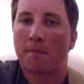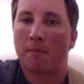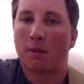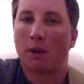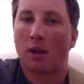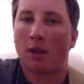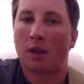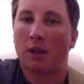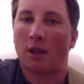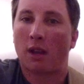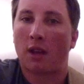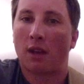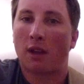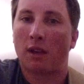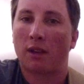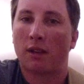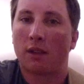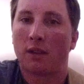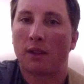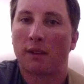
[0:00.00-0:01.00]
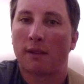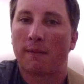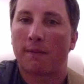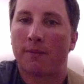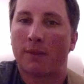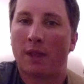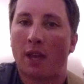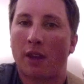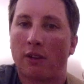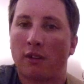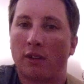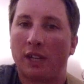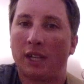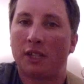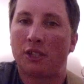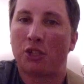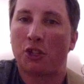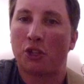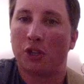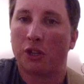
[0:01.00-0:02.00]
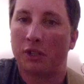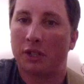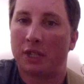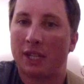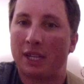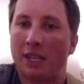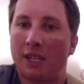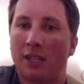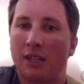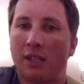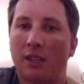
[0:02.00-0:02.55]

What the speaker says: But that'll lead to your D.